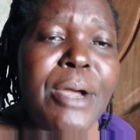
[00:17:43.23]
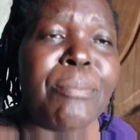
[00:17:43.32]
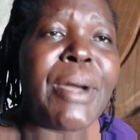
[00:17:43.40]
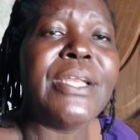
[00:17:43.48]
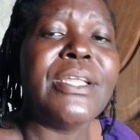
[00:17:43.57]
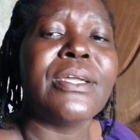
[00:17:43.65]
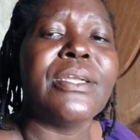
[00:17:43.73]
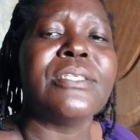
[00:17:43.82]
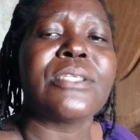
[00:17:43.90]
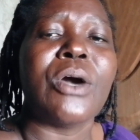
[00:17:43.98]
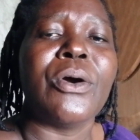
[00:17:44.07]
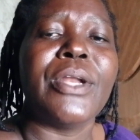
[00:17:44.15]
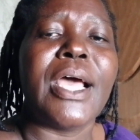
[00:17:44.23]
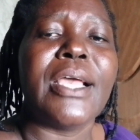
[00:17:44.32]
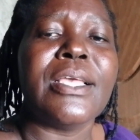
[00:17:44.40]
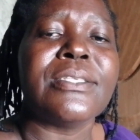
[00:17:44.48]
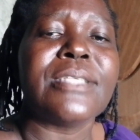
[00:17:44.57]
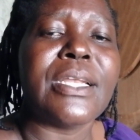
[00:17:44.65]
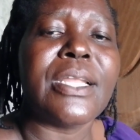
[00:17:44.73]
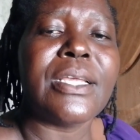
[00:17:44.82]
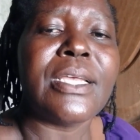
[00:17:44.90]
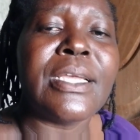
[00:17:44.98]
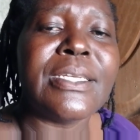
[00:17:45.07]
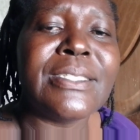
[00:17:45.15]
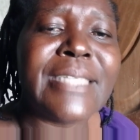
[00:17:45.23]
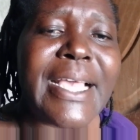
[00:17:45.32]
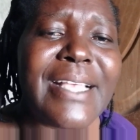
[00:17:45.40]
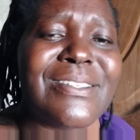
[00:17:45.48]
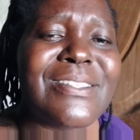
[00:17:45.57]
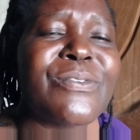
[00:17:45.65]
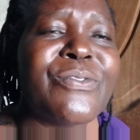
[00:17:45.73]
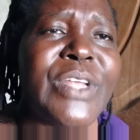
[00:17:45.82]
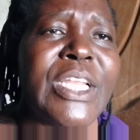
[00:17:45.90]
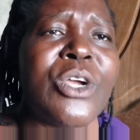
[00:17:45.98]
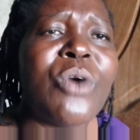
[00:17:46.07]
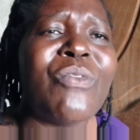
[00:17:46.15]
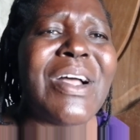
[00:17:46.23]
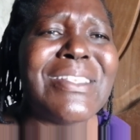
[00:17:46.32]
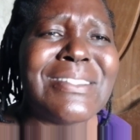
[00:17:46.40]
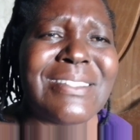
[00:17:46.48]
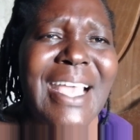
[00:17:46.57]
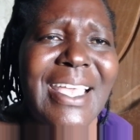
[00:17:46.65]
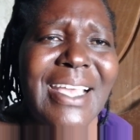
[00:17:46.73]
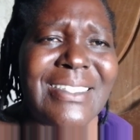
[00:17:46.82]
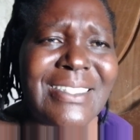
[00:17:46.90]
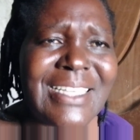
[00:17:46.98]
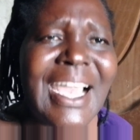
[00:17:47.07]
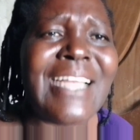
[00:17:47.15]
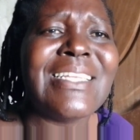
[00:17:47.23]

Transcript: Panic disorder is an intense feeling of anxiety,